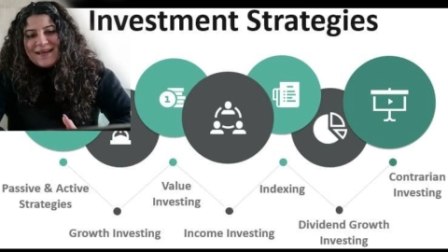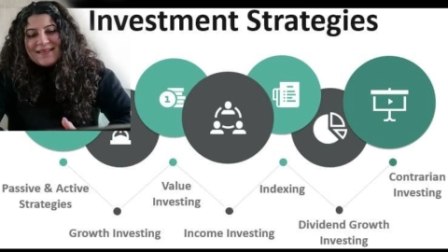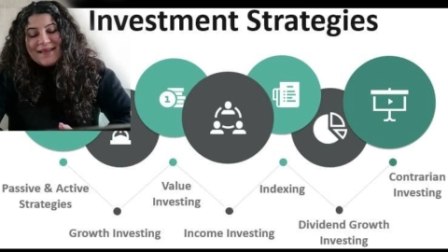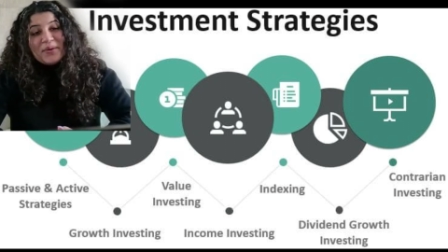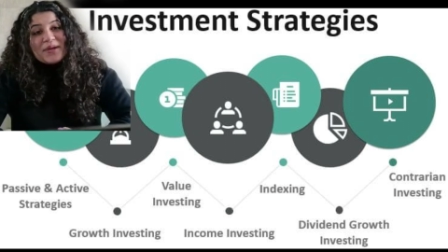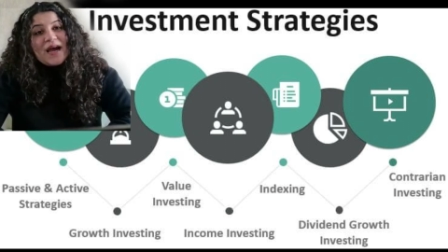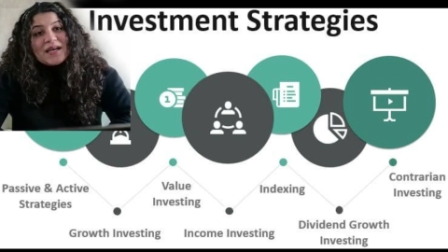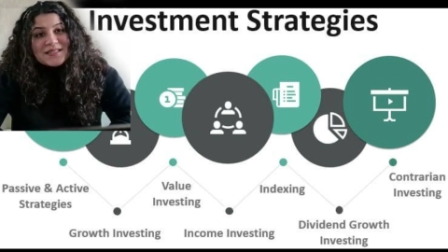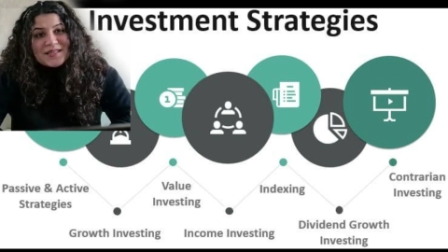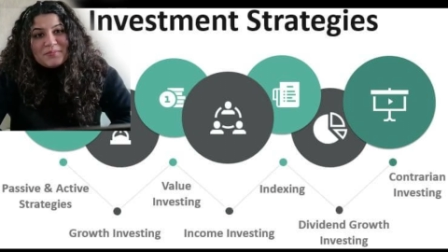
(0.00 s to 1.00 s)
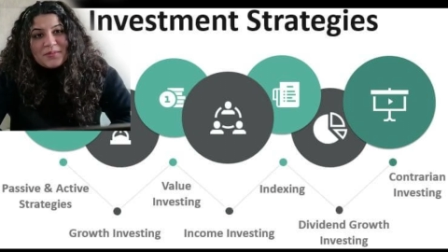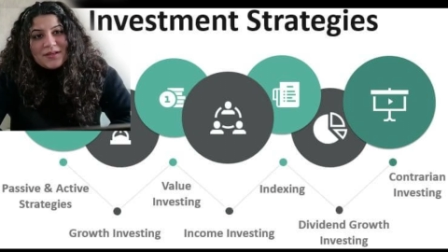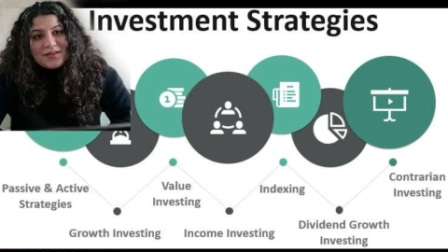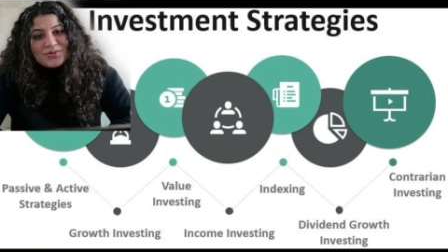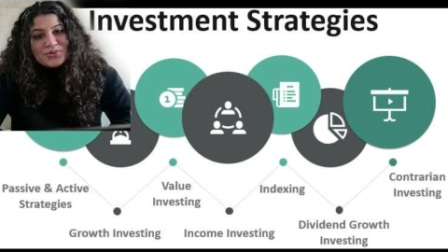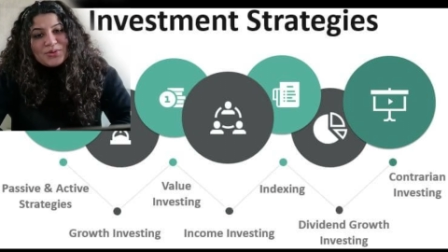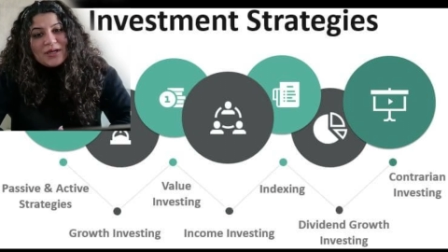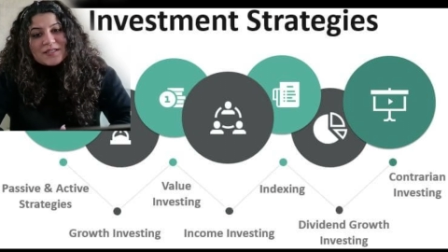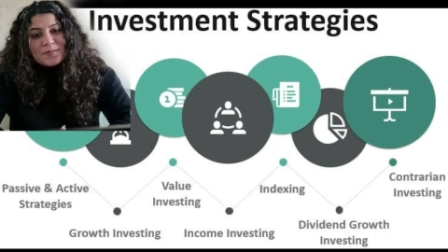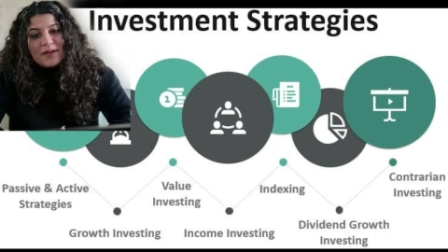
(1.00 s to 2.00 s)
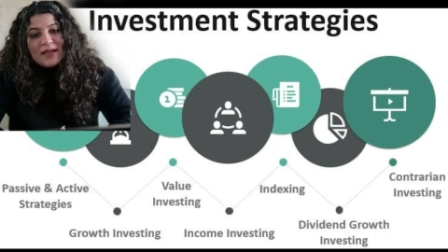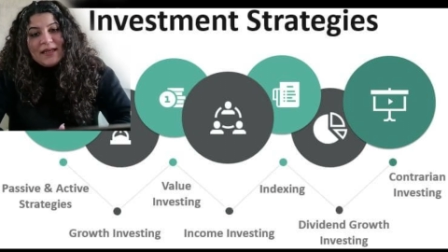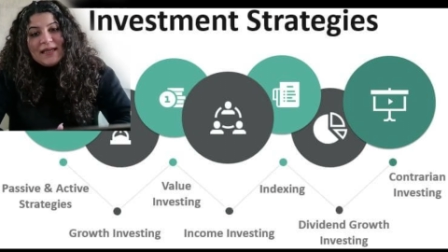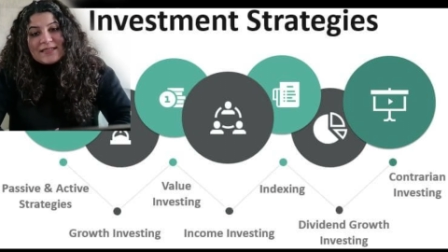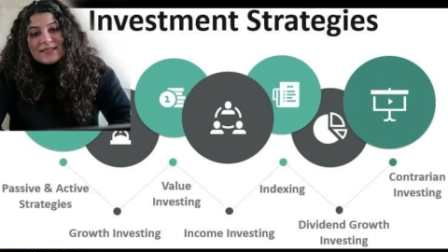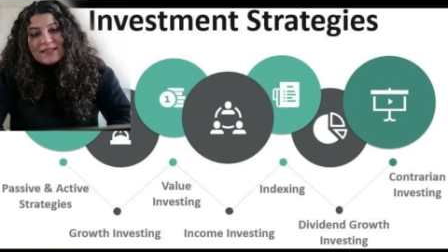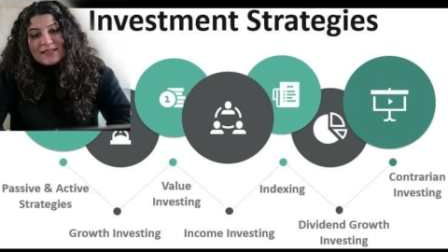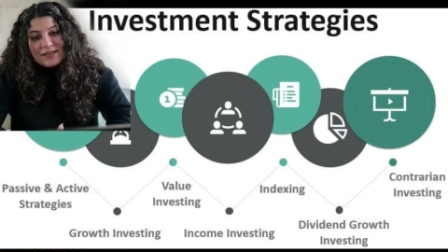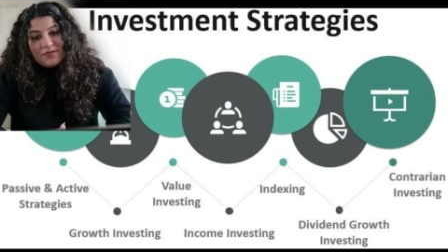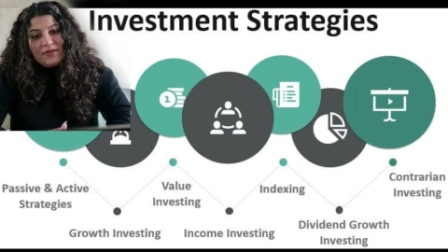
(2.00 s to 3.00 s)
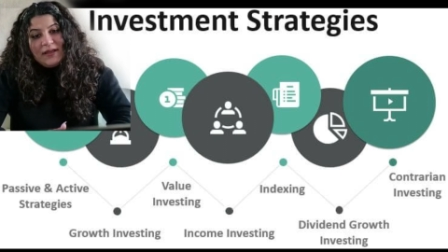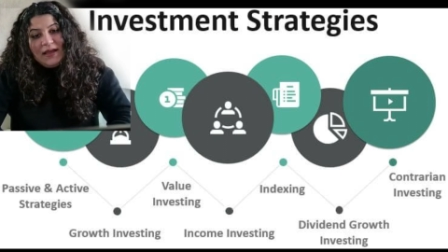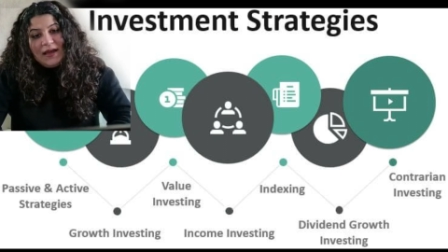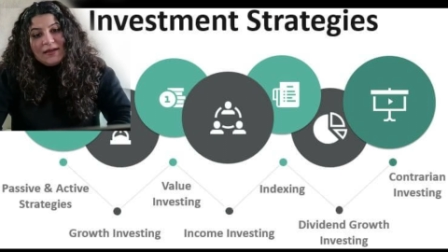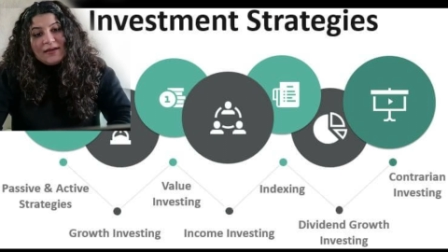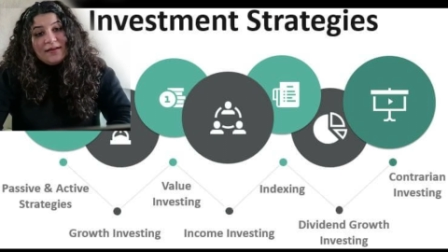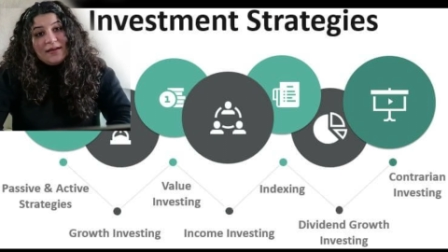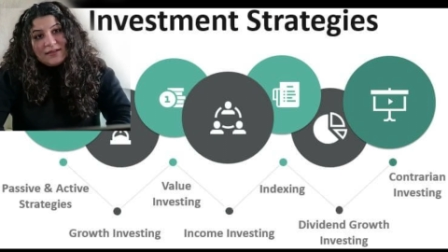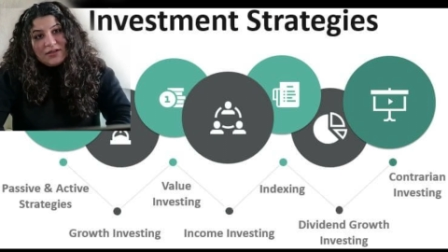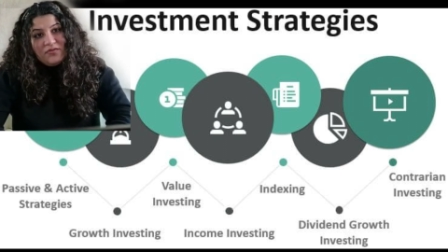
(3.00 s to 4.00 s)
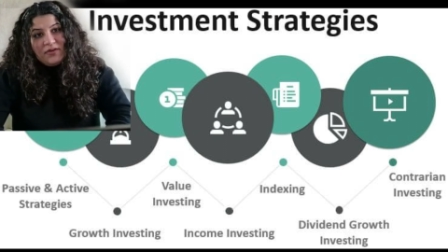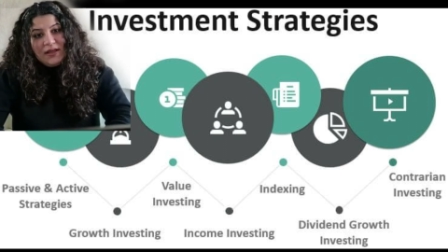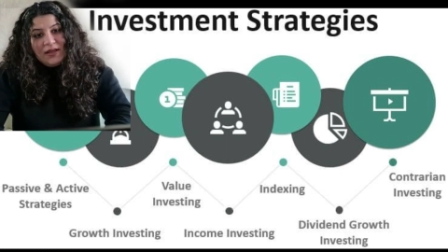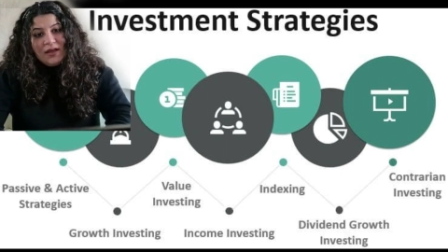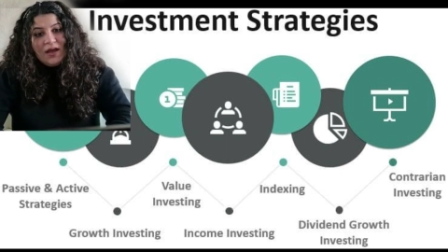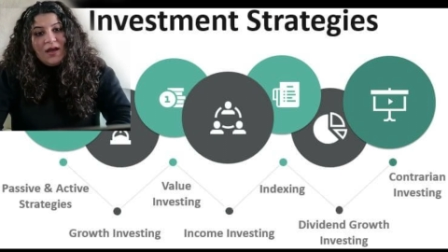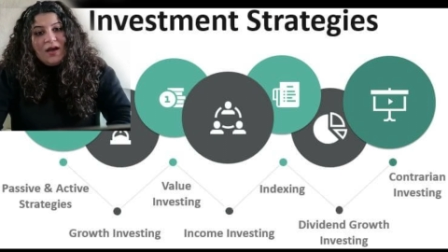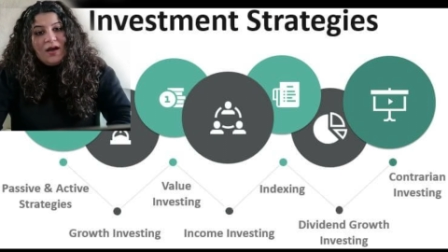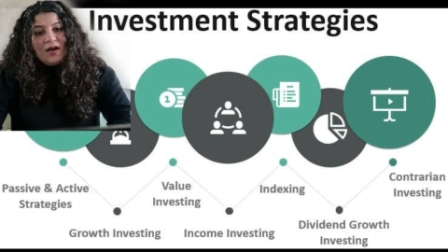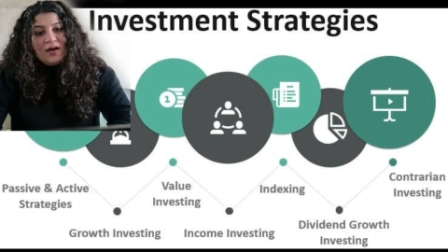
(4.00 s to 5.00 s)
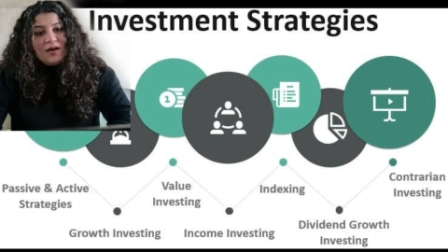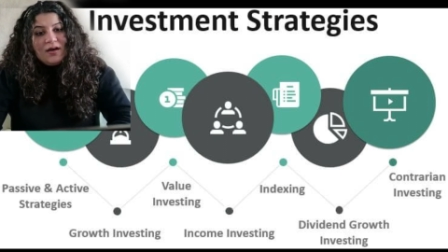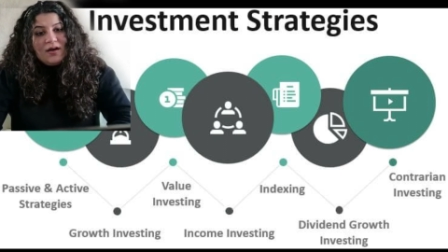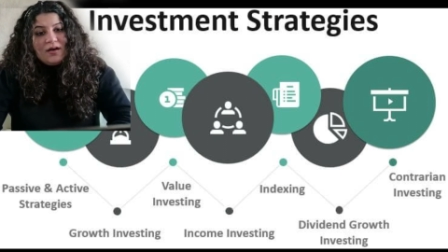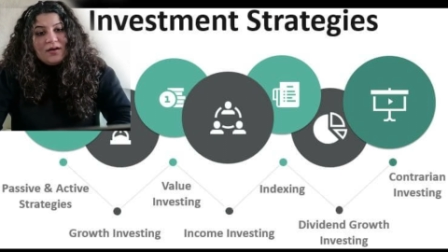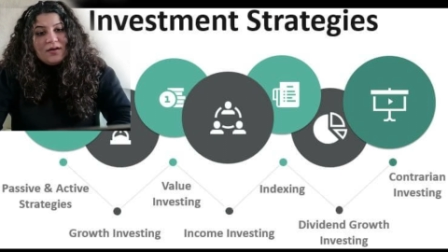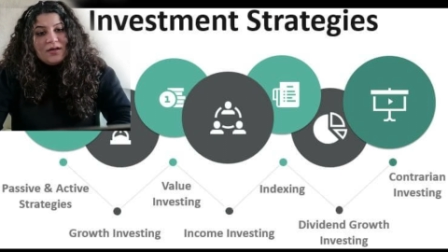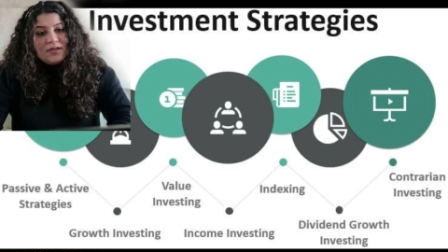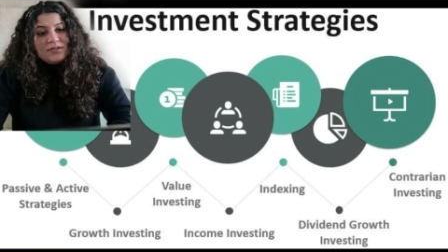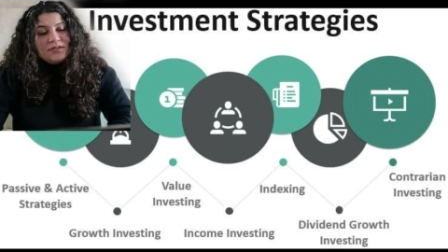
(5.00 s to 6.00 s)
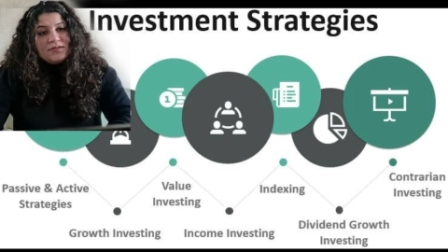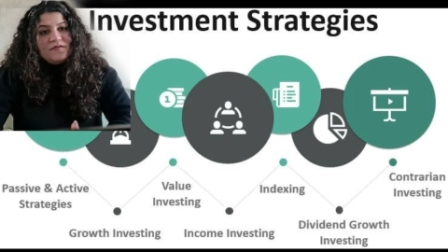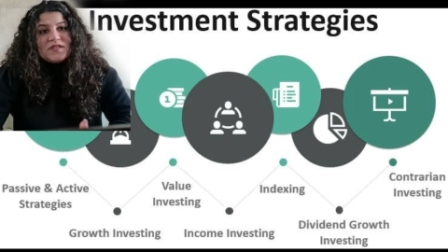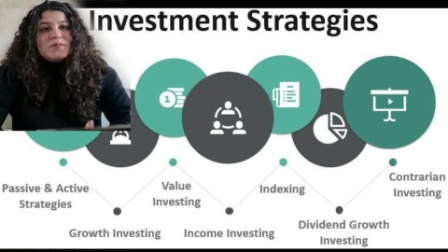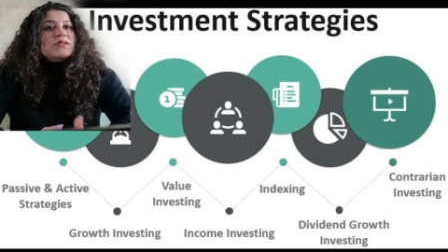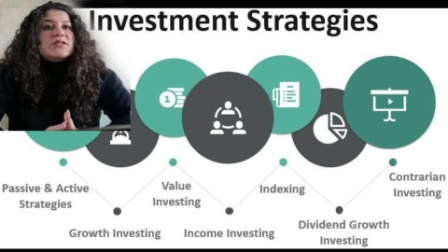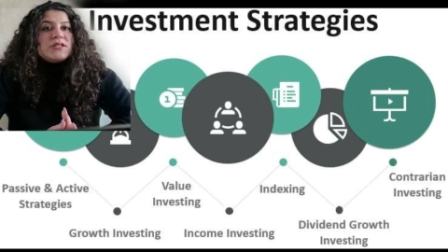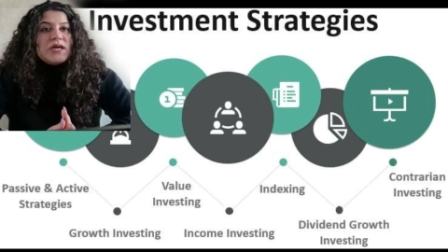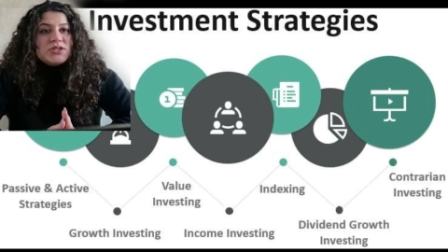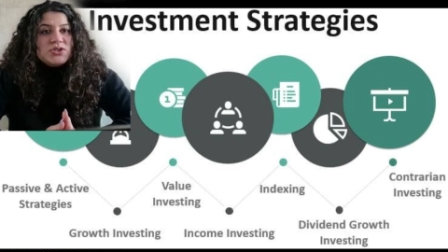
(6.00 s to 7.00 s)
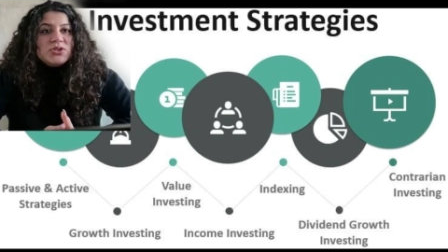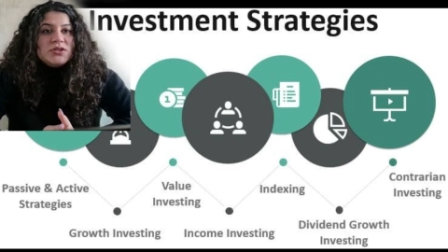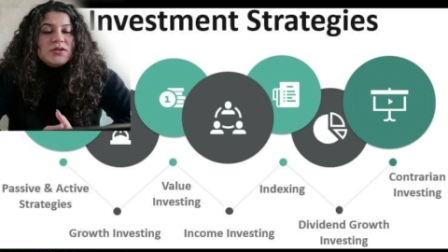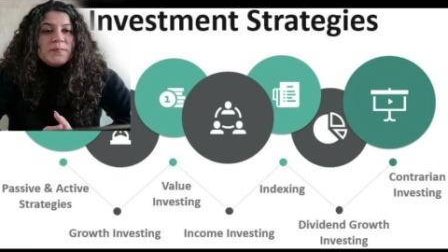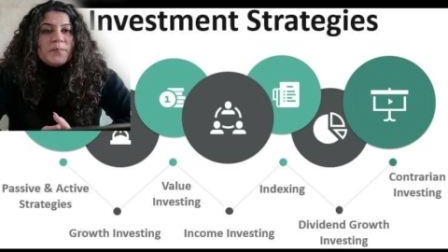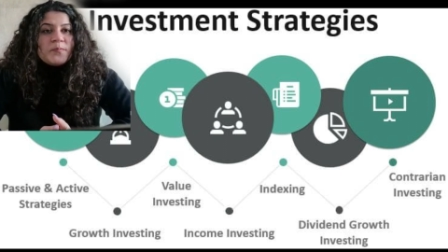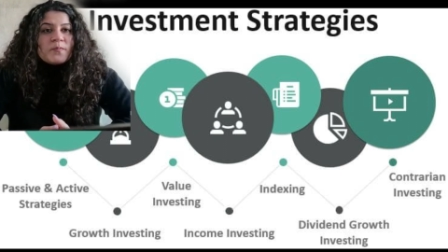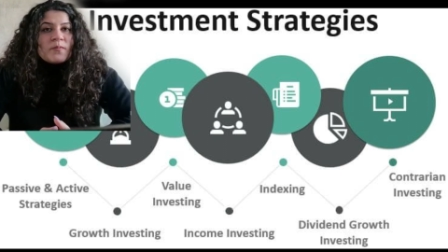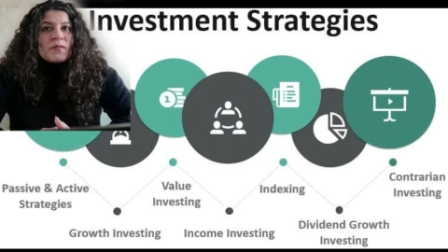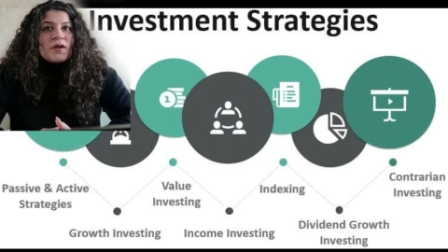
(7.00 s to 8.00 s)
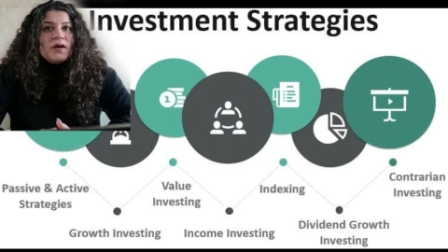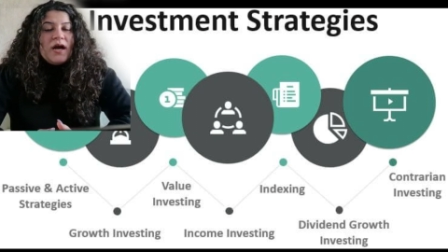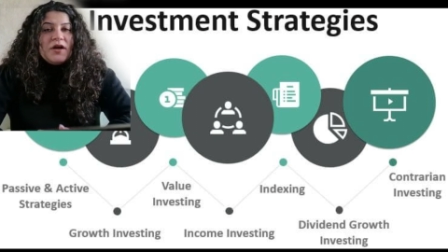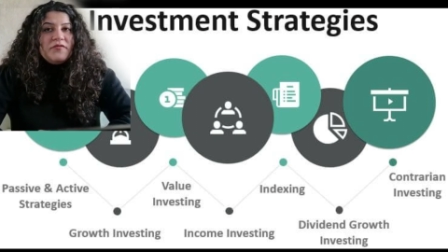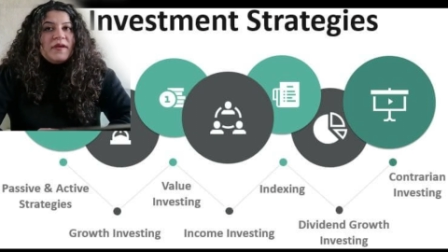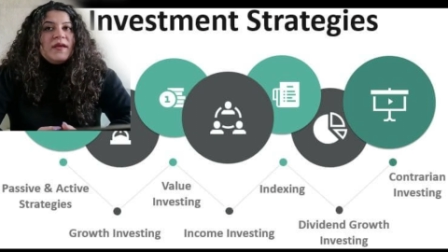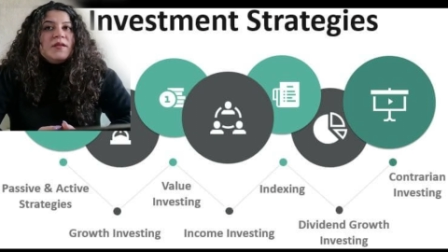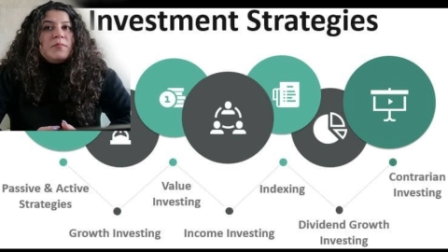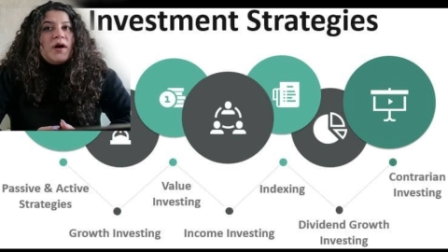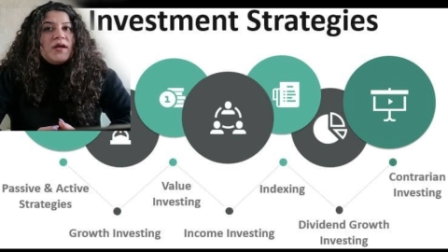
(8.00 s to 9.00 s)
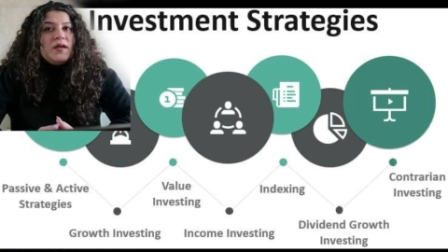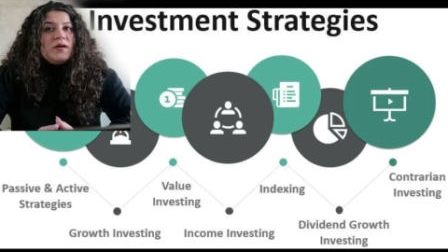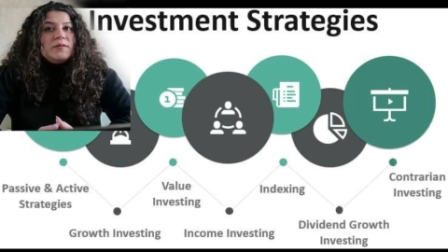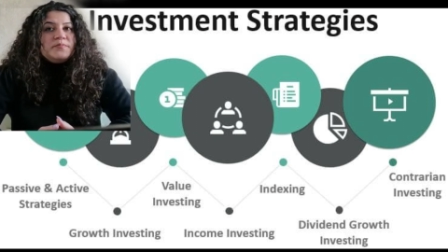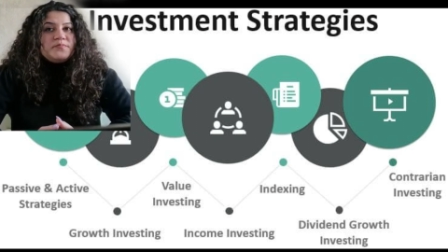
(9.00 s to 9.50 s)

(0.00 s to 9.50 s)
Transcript: they were asking me to explain extensively and creatively an investment strategy, having in my